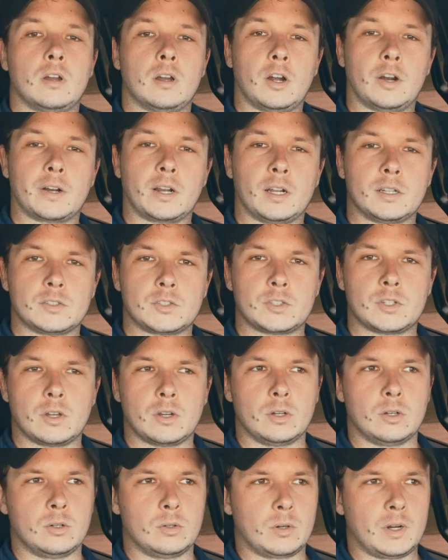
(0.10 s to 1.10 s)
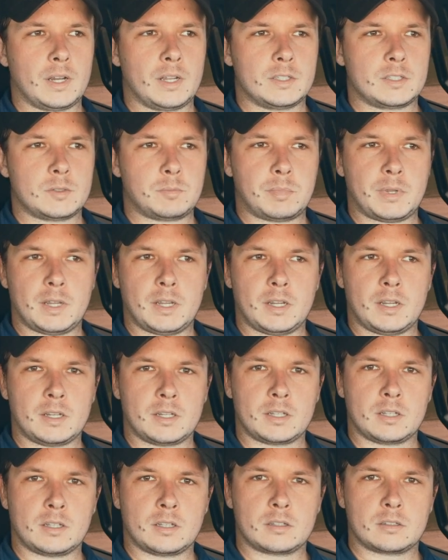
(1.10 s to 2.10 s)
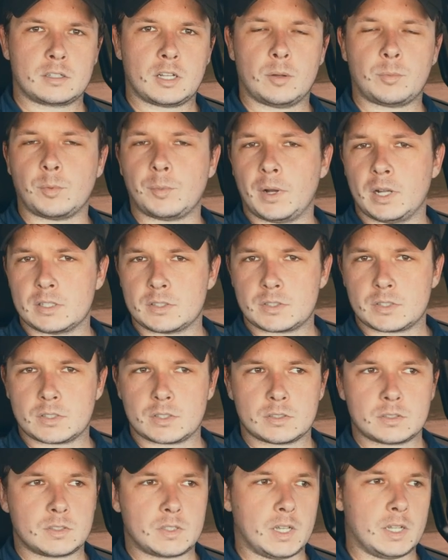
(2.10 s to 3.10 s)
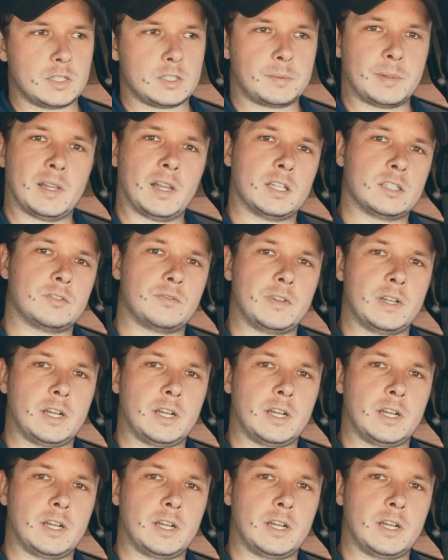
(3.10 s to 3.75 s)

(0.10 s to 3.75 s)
Alright guys, so it's been a couple months since my last